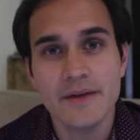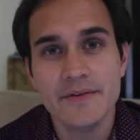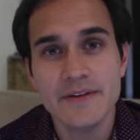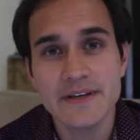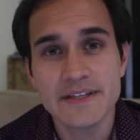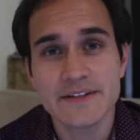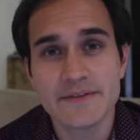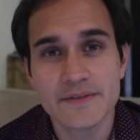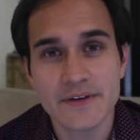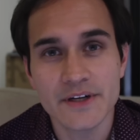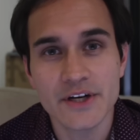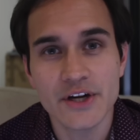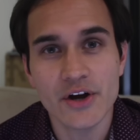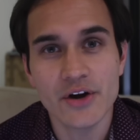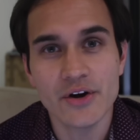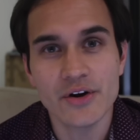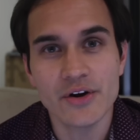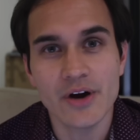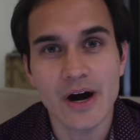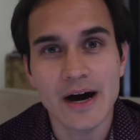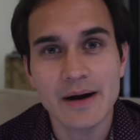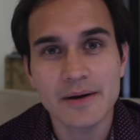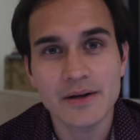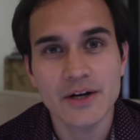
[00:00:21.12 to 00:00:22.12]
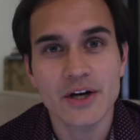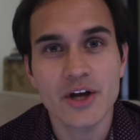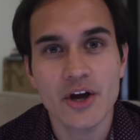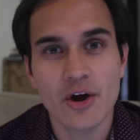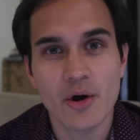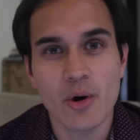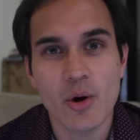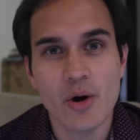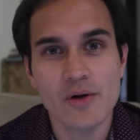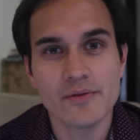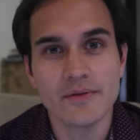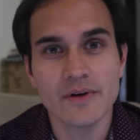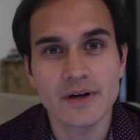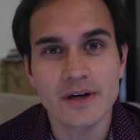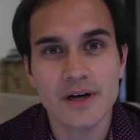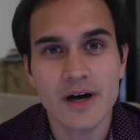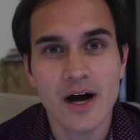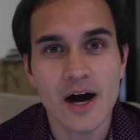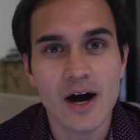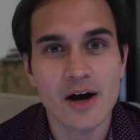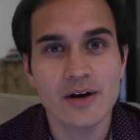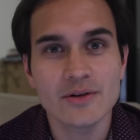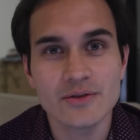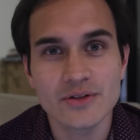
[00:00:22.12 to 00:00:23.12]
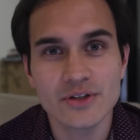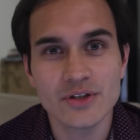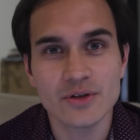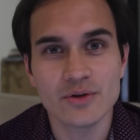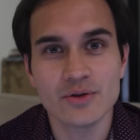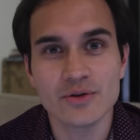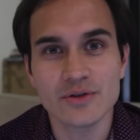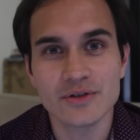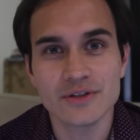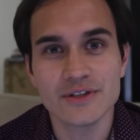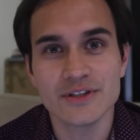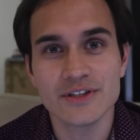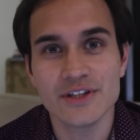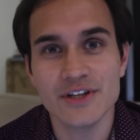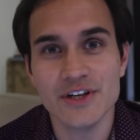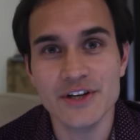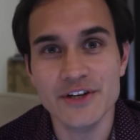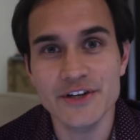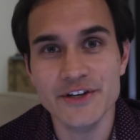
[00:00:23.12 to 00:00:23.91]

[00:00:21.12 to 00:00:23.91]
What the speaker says: In this video, I'm going to go over Carl Jung's